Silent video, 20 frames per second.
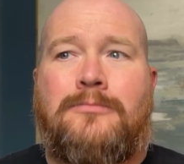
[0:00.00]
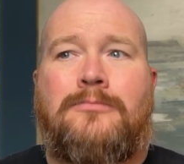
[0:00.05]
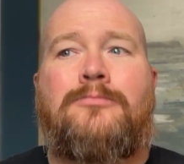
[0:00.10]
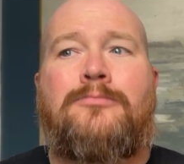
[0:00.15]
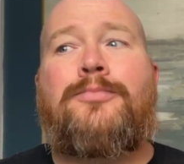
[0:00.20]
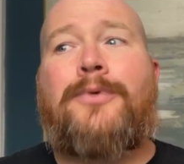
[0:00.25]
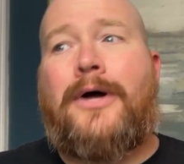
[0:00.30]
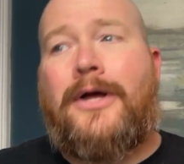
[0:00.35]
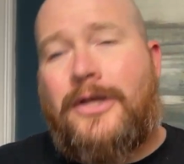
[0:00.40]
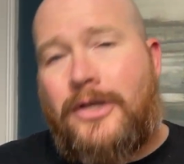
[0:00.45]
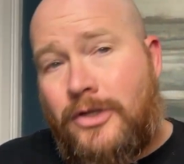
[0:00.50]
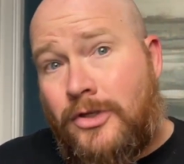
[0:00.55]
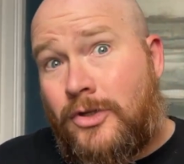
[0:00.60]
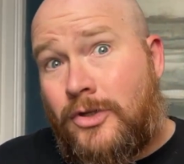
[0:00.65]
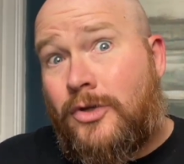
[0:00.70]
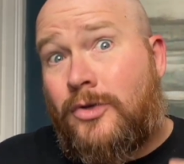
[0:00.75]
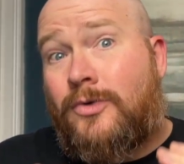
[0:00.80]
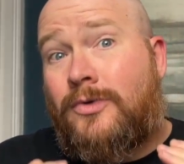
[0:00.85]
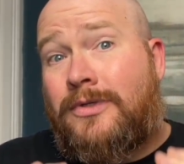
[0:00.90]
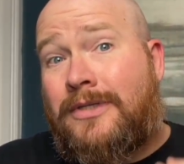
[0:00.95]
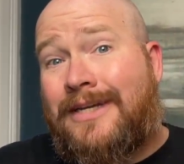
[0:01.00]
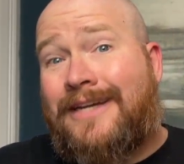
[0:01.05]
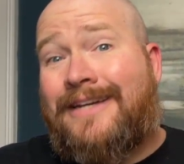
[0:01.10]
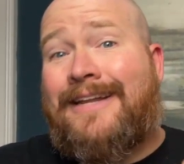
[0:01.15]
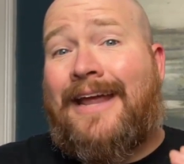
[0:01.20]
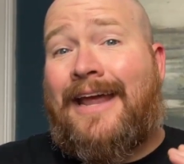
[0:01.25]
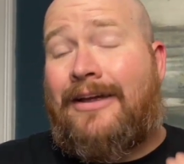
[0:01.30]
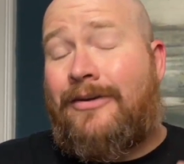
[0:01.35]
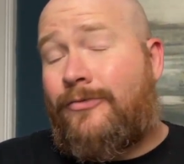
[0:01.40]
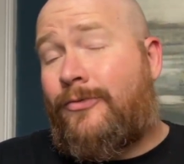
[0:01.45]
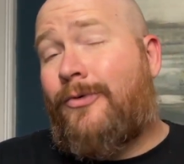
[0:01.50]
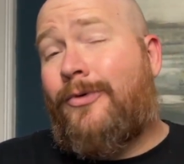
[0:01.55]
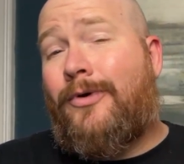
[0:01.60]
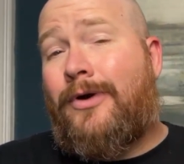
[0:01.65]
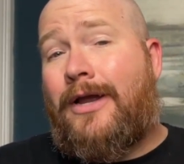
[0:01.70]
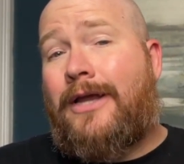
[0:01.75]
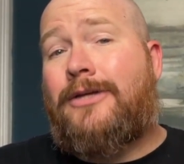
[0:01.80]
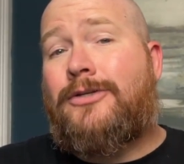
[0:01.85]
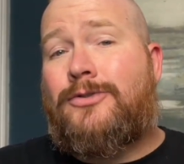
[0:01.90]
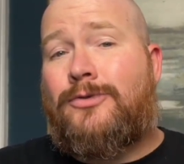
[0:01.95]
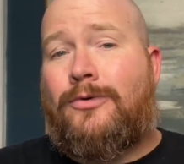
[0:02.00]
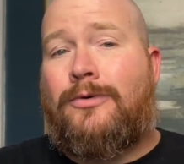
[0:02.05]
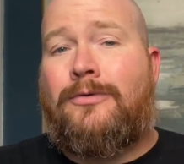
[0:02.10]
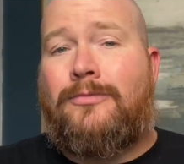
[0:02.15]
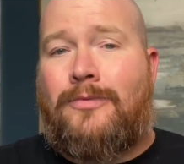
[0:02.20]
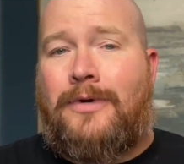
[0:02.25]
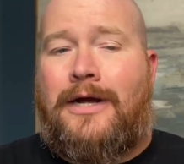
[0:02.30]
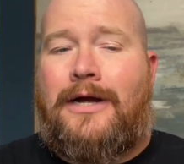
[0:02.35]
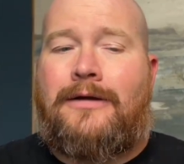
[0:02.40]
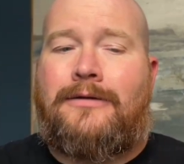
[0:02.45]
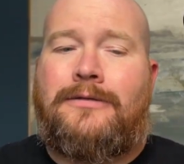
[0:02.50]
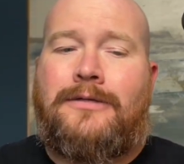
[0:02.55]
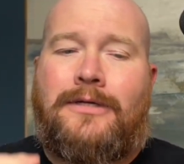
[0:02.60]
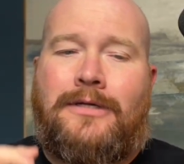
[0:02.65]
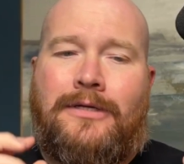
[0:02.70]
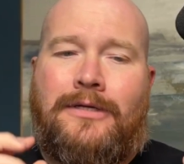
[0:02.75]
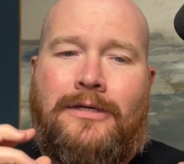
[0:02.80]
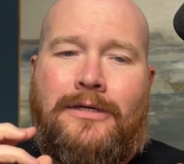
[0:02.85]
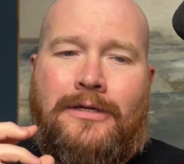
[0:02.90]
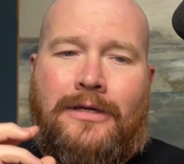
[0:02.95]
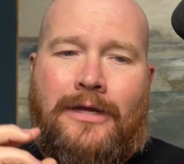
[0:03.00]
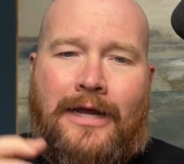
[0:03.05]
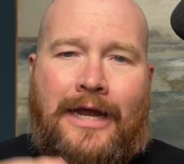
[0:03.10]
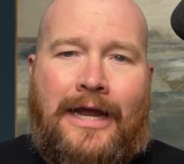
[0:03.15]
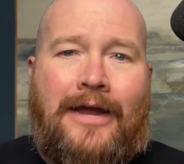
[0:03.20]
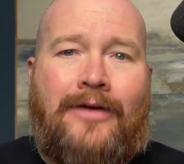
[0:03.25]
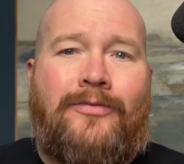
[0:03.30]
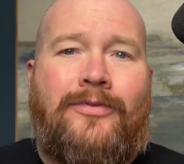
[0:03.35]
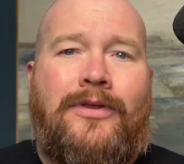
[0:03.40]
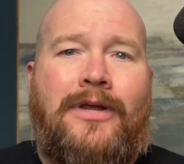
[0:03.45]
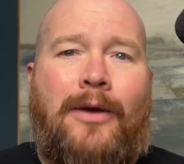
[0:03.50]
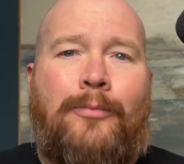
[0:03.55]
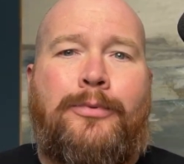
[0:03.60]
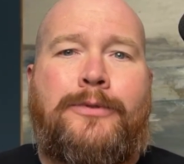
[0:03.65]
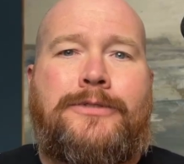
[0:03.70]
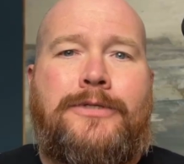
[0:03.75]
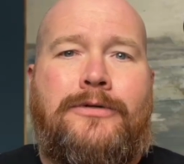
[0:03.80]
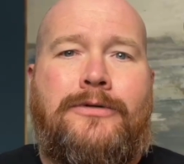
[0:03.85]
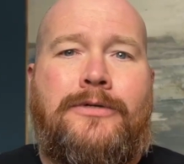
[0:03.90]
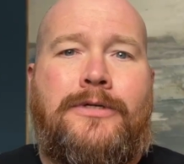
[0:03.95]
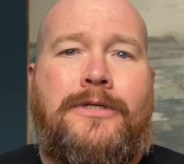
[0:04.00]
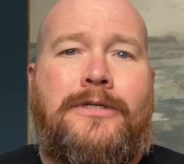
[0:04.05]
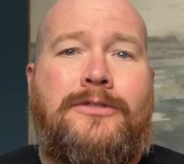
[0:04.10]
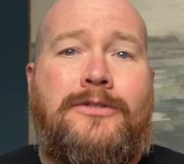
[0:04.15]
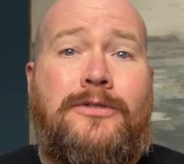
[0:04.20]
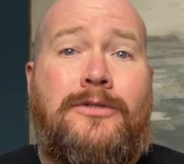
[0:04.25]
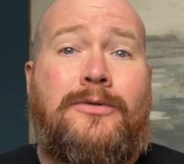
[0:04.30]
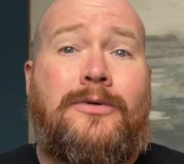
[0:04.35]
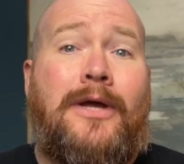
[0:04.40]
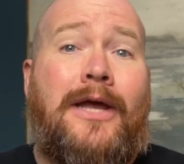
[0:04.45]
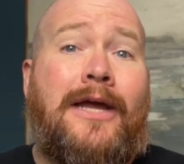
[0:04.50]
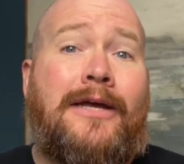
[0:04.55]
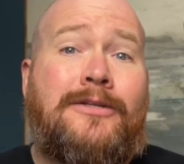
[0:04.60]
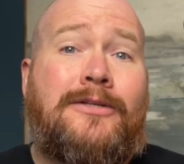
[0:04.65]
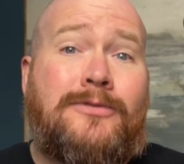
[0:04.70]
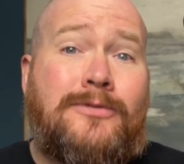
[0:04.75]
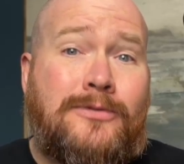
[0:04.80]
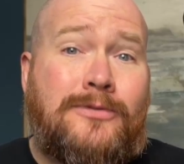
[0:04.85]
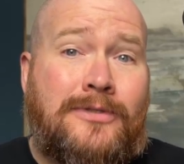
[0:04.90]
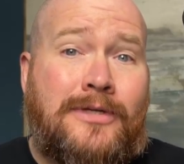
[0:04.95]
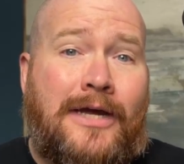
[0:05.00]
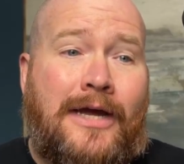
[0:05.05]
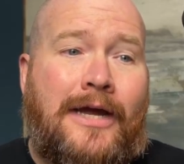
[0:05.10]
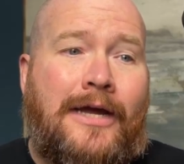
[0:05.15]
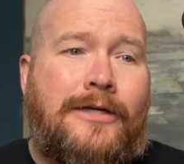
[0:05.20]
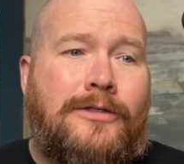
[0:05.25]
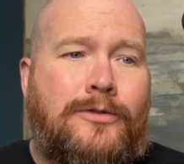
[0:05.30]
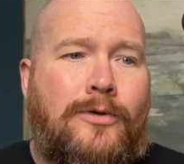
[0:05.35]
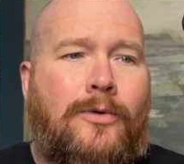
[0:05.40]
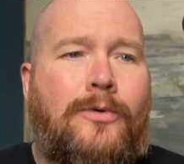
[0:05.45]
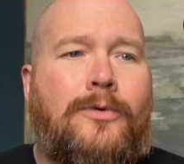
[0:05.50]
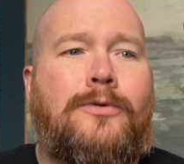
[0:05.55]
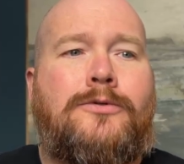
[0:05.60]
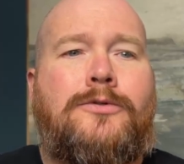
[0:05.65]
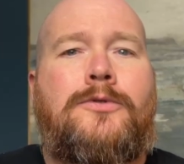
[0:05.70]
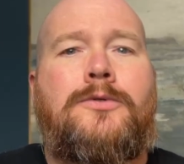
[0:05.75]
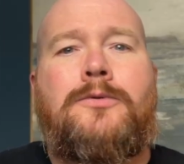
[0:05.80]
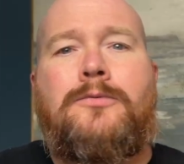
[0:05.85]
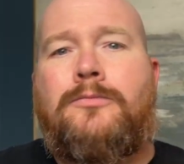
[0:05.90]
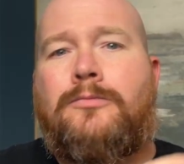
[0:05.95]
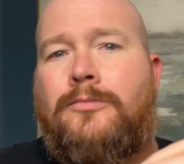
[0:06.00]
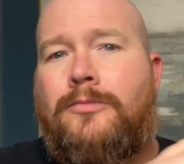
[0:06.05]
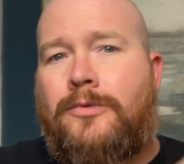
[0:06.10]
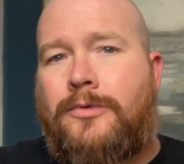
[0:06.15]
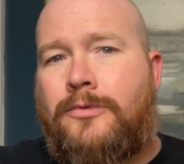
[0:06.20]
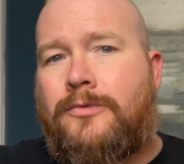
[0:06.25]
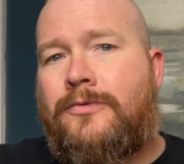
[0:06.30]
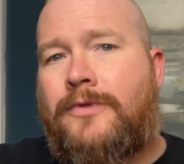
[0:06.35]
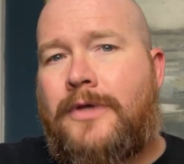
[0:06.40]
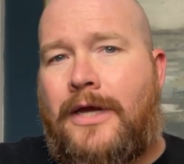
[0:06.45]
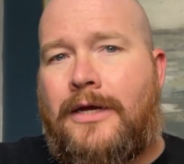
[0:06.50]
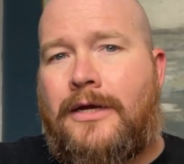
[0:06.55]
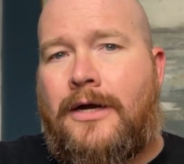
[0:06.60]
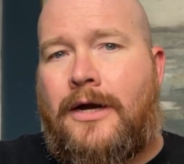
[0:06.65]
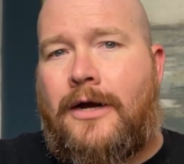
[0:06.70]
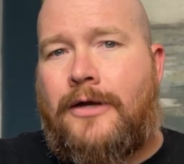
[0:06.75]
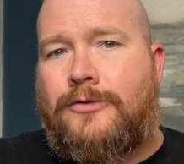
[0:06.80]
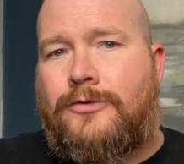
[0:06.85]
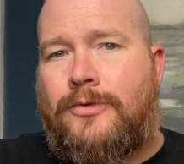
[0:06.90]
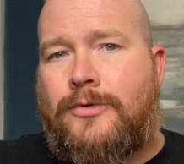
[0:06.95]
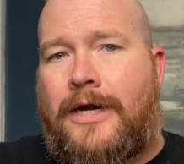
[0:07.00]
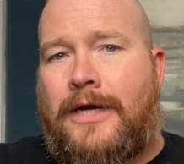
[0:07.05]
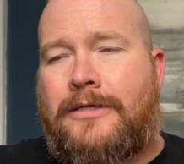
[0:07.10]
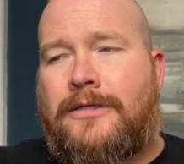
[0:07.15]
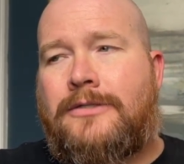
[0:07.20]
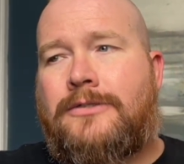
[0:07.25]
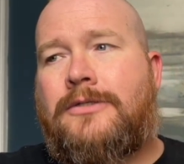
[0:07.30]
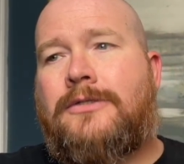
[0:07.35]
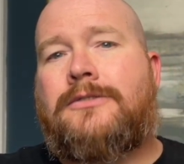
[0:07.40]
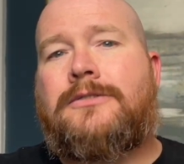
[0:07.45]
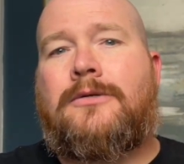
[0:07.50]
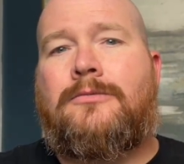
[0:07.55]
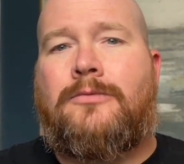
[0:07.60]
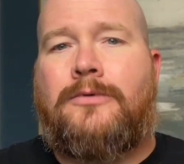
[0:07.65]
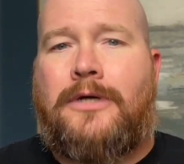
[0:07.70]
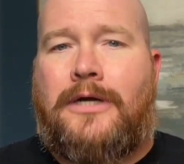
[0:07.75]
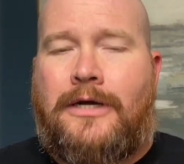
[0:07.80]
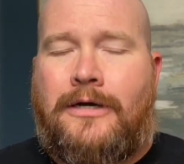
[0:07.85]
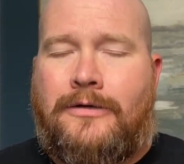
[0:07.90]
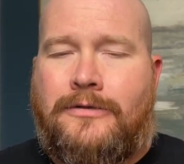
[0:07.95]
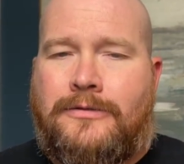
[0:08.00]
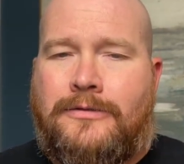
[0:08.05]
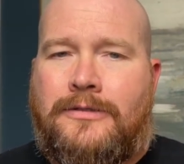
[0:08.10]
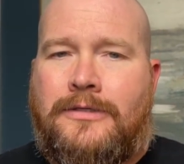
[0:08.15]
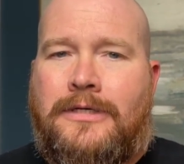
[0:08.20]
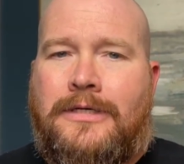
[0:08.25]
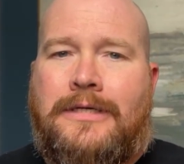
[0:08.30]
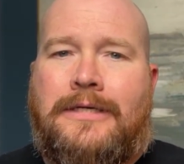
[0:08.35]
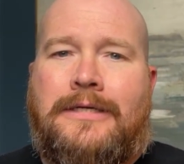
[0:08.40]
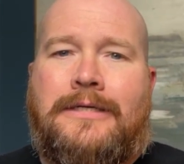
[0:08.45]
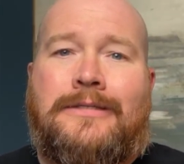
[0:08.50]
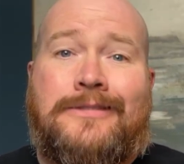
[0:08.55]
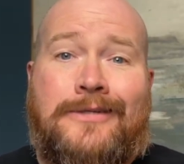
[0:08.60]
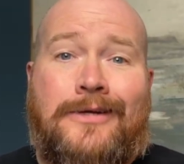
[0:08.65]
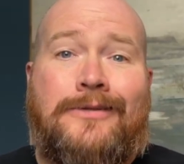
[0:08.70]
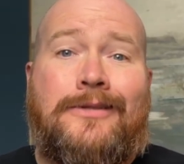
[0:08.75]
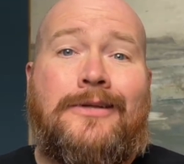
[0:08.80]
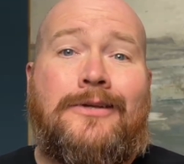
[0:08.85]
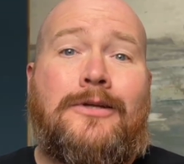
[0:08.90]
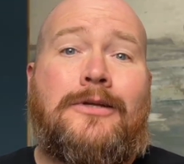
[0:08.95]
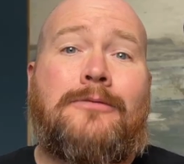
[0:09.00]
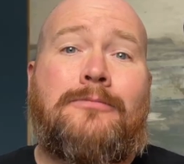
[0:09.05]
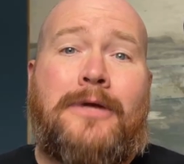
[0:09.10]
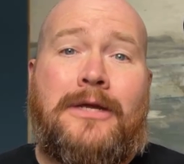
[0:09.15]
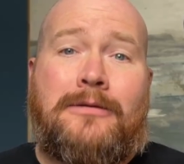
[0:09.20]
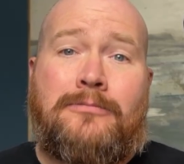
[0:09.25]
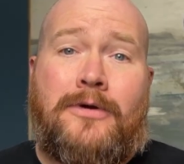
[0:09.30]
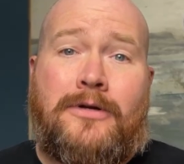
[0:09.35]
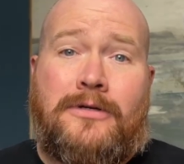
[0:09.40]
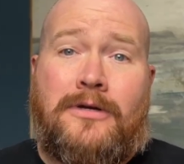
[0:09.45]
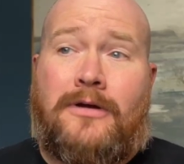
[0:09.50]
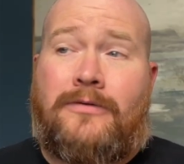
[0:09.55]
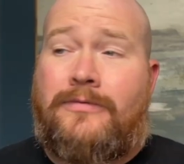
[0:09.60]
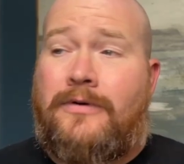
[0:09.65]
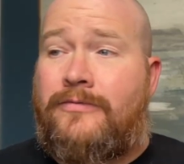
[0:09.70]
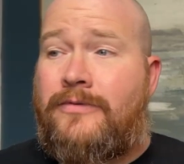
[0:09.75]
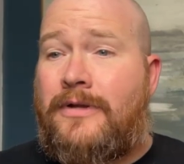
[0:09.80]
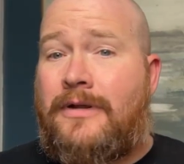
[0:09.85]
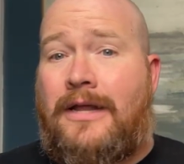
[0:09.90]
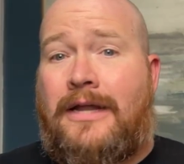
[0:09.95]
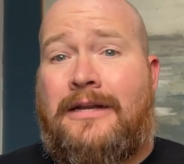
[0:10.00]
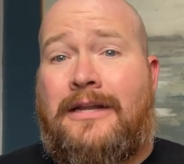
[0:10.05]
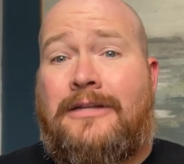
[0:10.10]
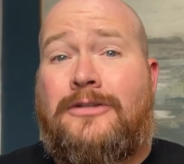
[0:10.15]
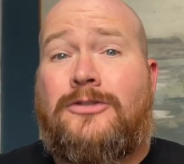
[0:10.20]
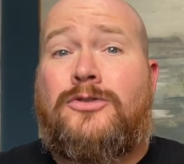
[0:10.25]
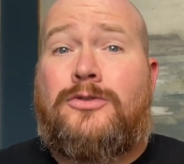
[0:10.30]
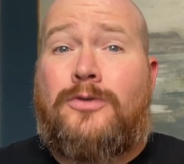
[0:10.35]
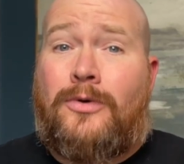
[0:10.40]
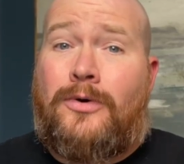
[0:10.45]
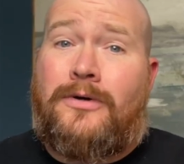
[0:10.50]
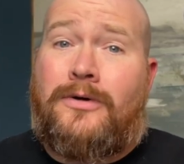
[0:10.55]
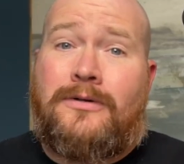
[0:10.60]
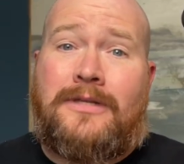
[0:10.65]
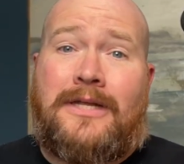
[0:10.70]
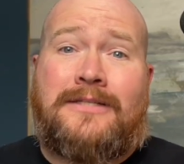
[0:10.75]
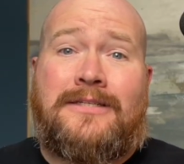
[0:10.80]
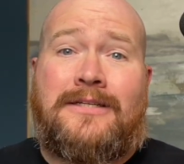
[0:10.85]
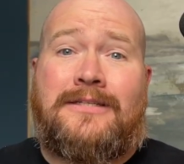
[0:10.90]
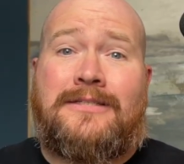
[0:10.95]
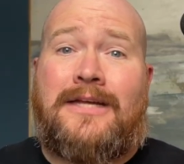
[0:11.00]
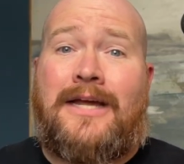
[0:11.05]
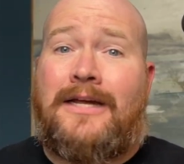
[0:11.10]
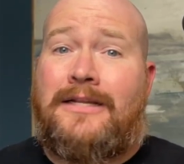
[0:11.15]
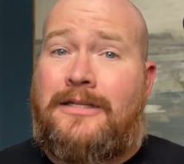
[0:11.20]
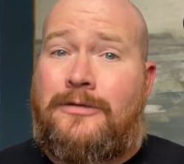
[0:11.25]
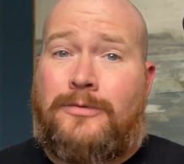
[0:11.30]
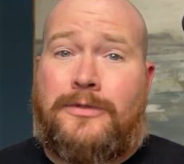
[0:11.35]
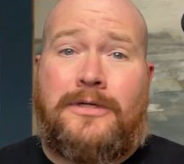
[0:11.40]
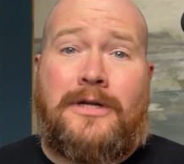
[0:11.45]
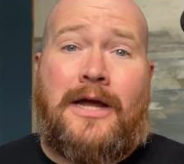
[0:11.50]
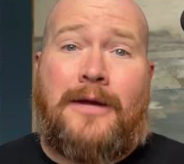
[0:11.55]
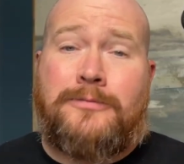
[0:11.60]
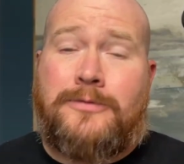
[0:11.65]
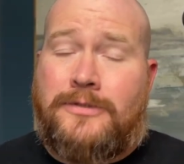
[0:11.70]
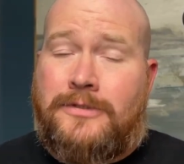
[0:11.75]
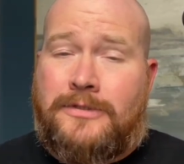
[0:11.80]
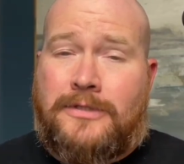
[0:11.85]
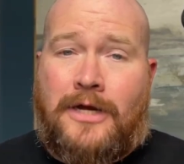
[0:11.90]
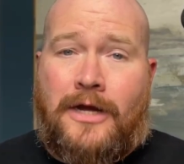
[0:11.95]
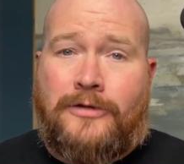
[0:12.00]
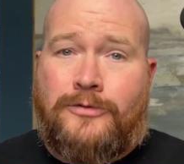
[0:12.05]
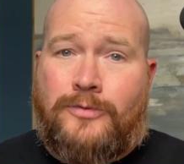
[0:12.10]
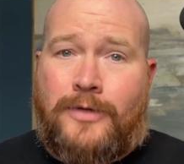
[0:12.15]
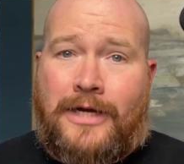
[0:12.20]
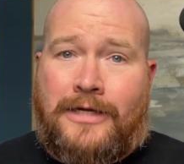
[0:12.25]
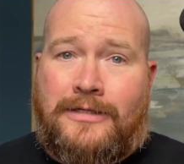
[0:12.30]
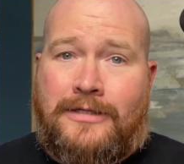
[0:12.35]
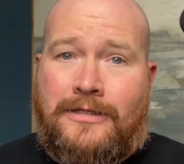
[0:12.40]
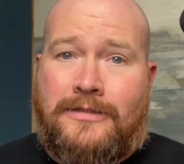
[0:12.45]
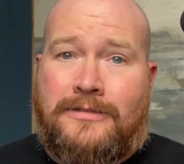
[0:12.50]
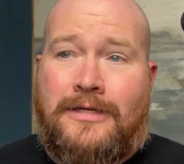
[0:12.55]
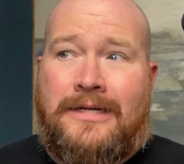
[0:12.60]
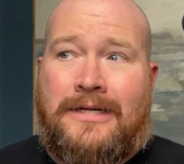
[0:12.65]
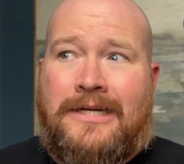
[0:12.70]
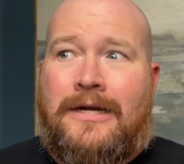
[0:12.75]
But you did, for a short while, have the opportunity to exercise or to move that contract to somewhere else so that you can make money off of it. And in short, that's exactly what an options contract is.